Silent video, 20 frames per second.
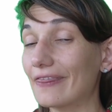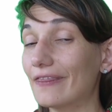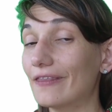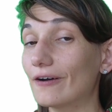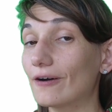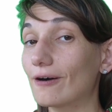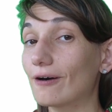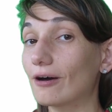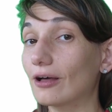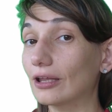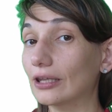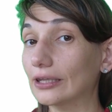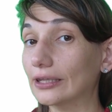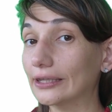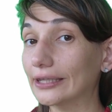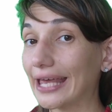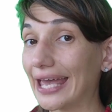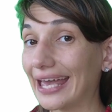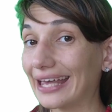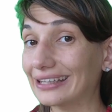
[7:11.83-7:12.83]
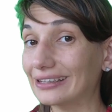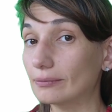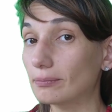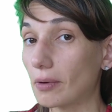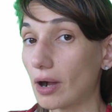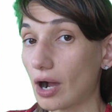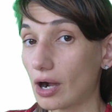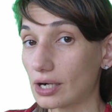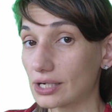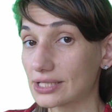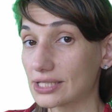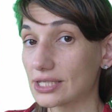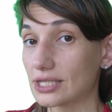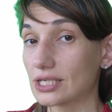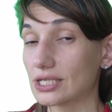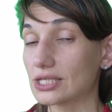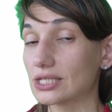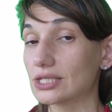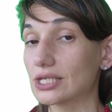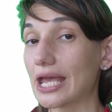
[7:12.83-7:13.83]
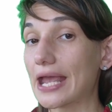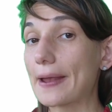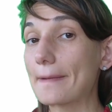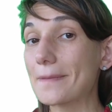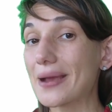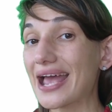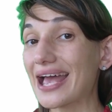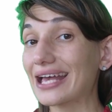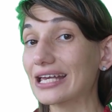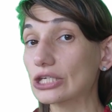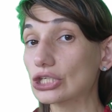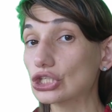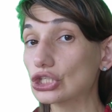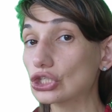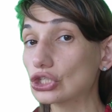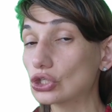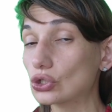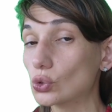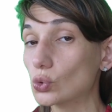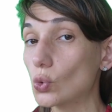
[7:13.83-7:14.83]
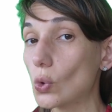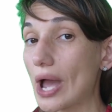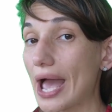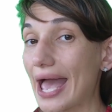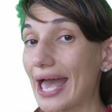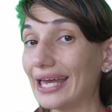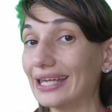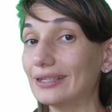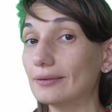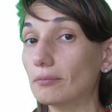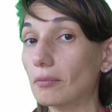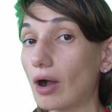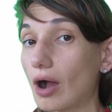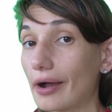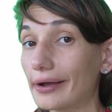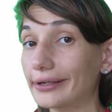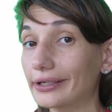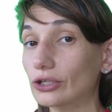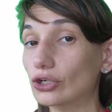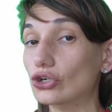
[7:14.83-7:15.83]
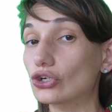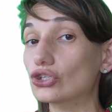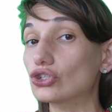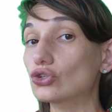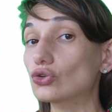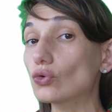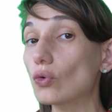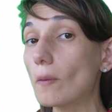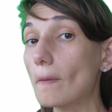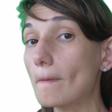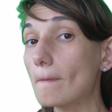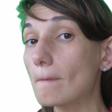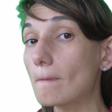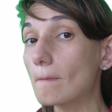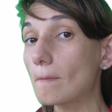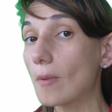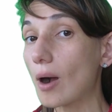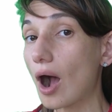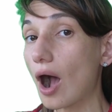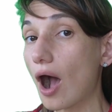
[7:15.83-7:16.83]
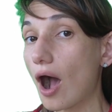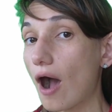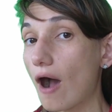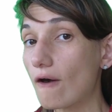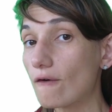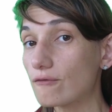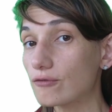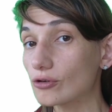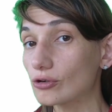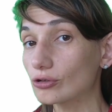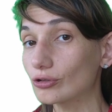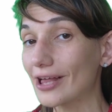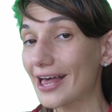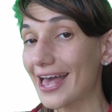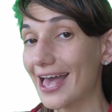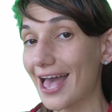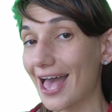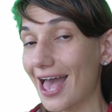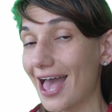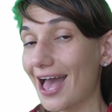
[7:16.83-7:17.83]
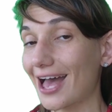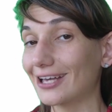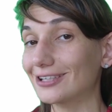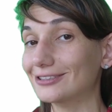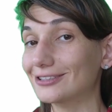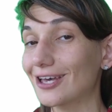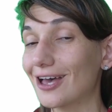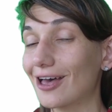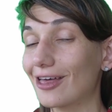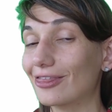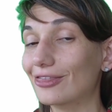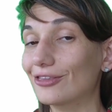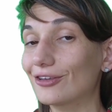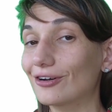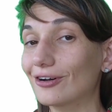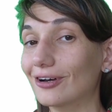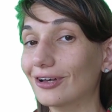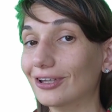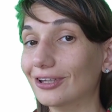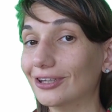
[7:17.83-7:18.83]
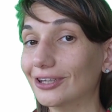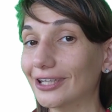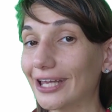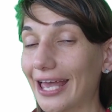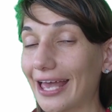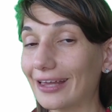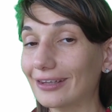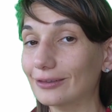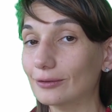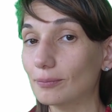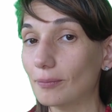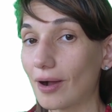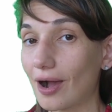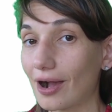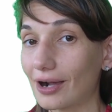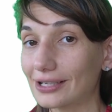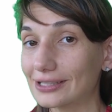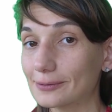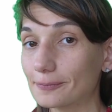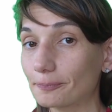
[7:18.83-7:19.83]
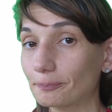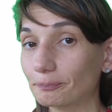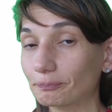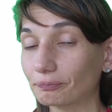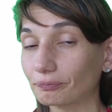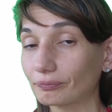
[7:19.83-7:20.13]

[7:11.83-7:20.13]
the landmarks, the same as to admire, to marvel at the landmarks.